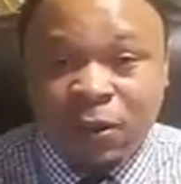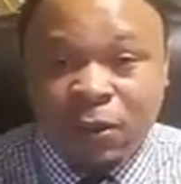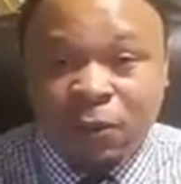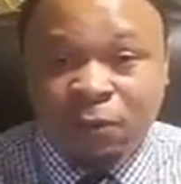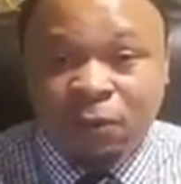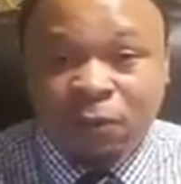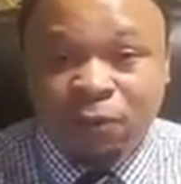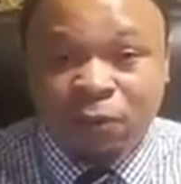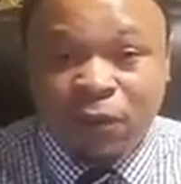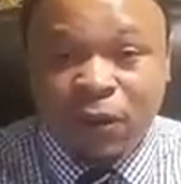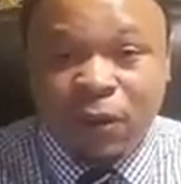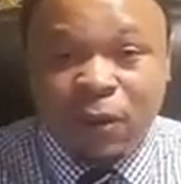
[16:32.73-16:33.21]

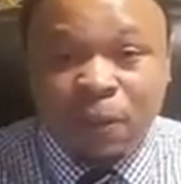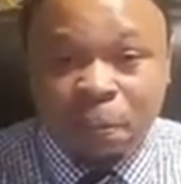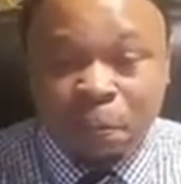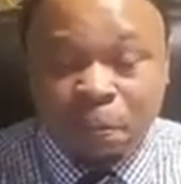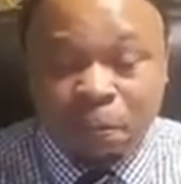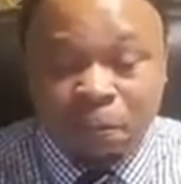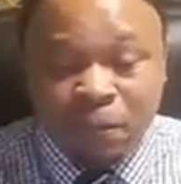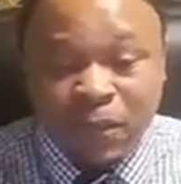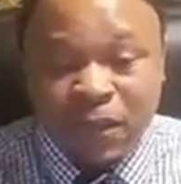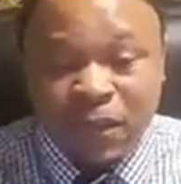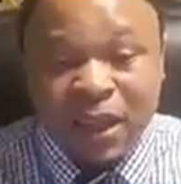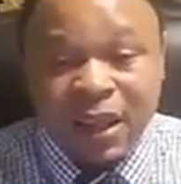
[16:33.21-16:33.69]
from
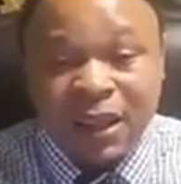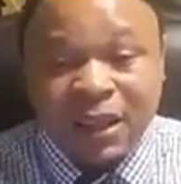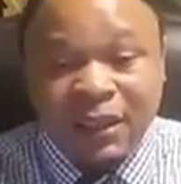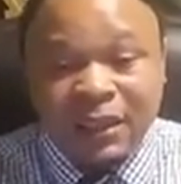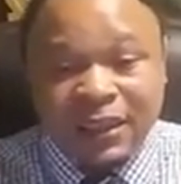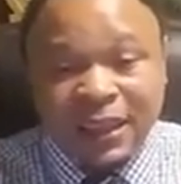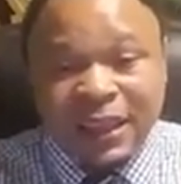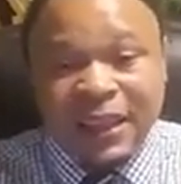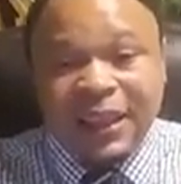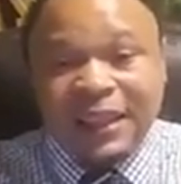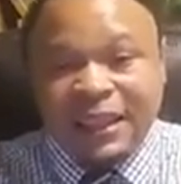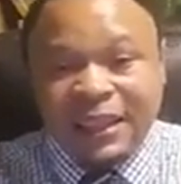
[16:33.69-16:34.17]

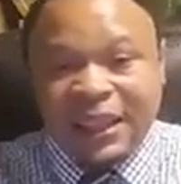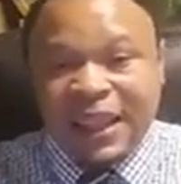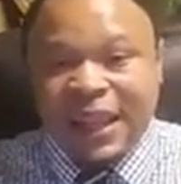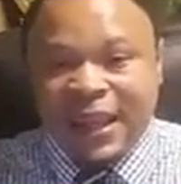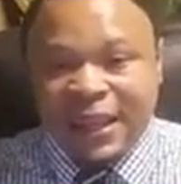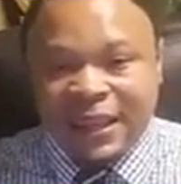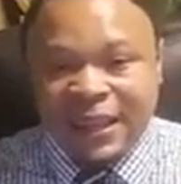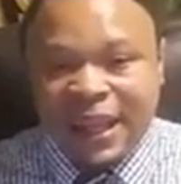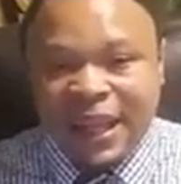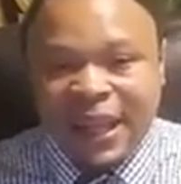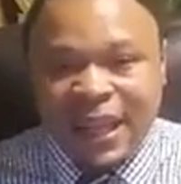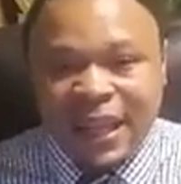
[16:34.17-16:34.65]
things
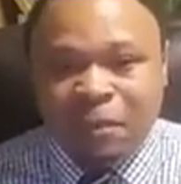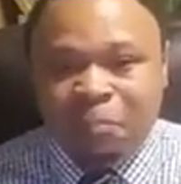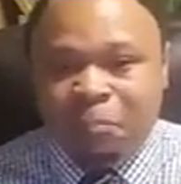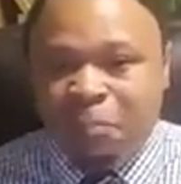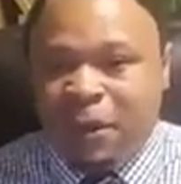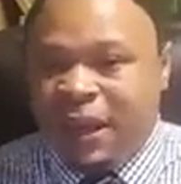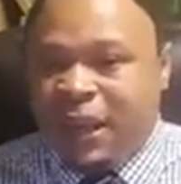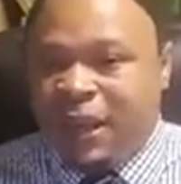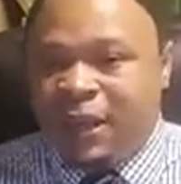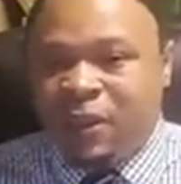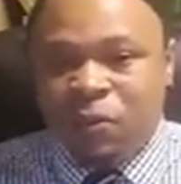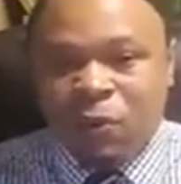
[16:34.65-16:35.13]
like that,
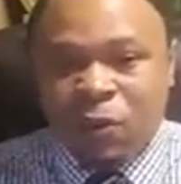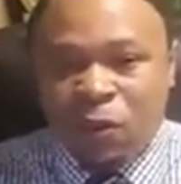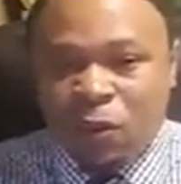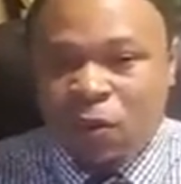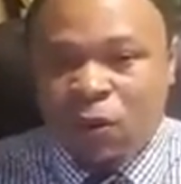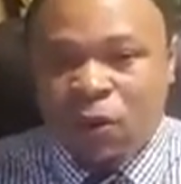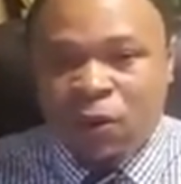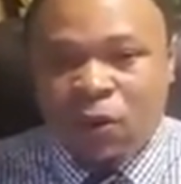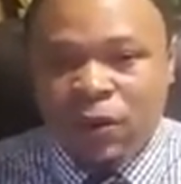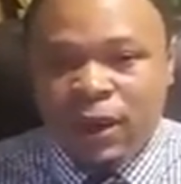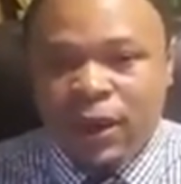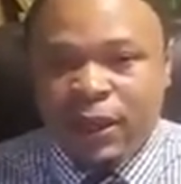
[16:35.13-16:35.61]
paying the wrong
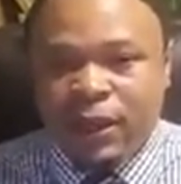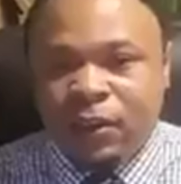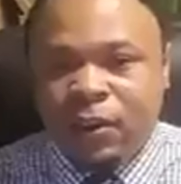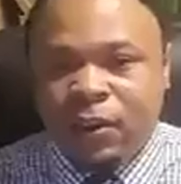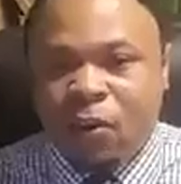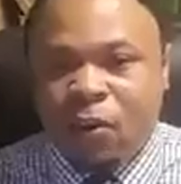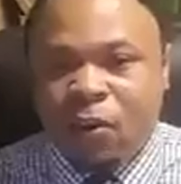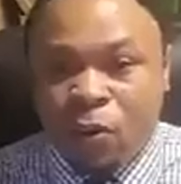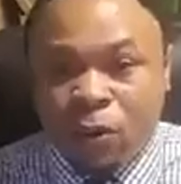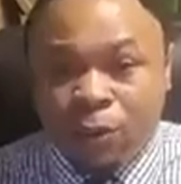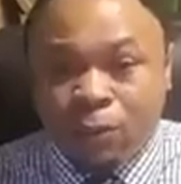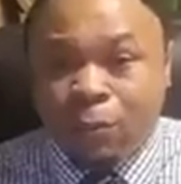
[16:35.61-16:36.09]
creditor
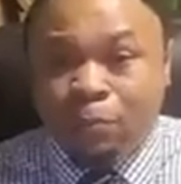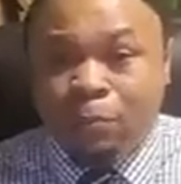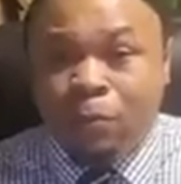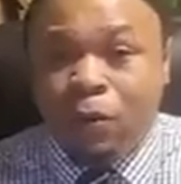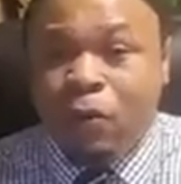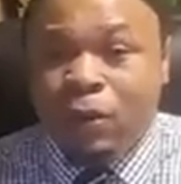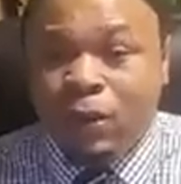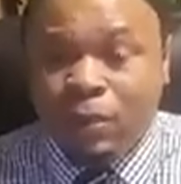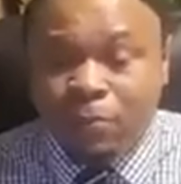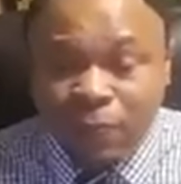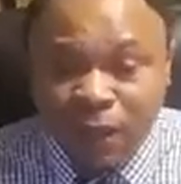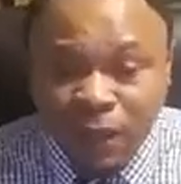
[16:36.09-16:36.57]
or
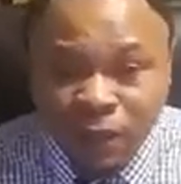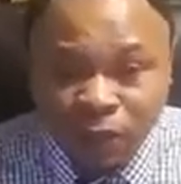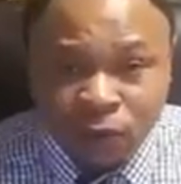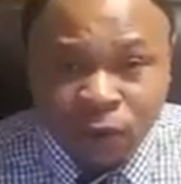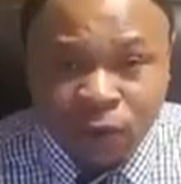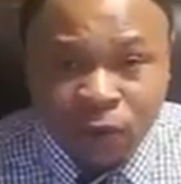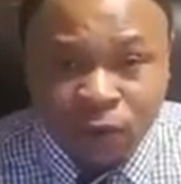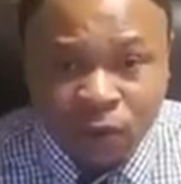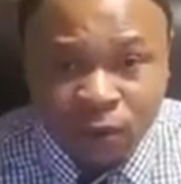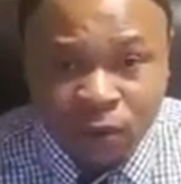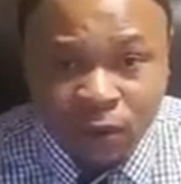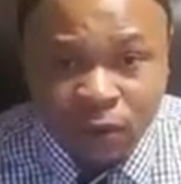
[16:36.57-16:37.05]
reported by the
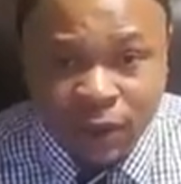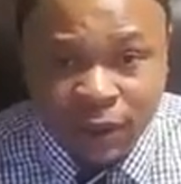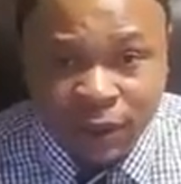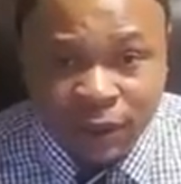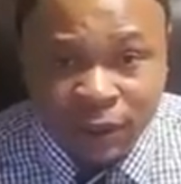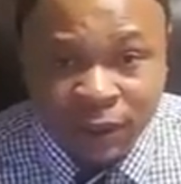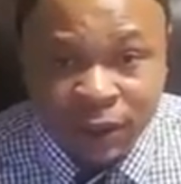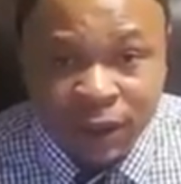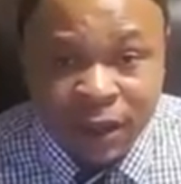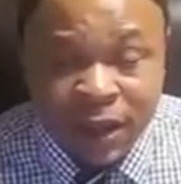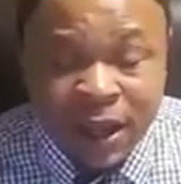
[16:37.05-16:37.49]
wrong creditor.